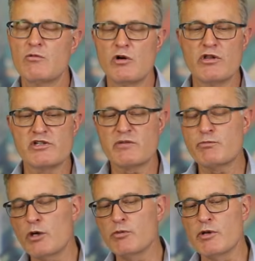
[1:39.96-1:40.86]
Well, there's a,
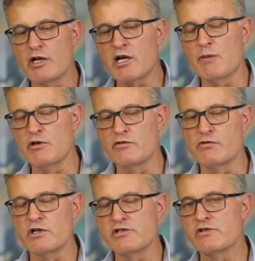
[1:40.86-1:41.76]
probably a couple of
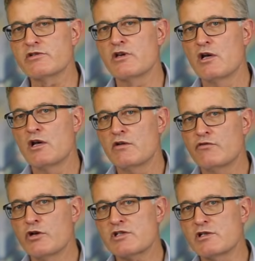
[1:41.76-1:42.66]
reasons.
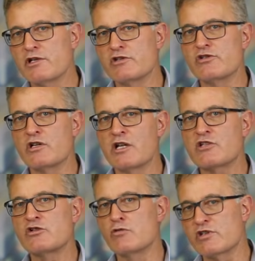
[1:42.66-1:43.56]
Firstly is it
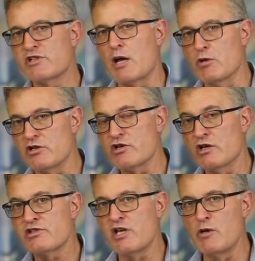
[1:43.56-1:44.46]
lets you establish a
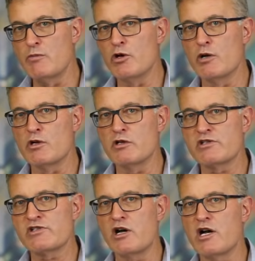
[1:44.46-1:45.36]
semi-permanent
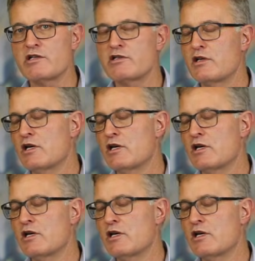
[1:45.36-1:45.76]
site.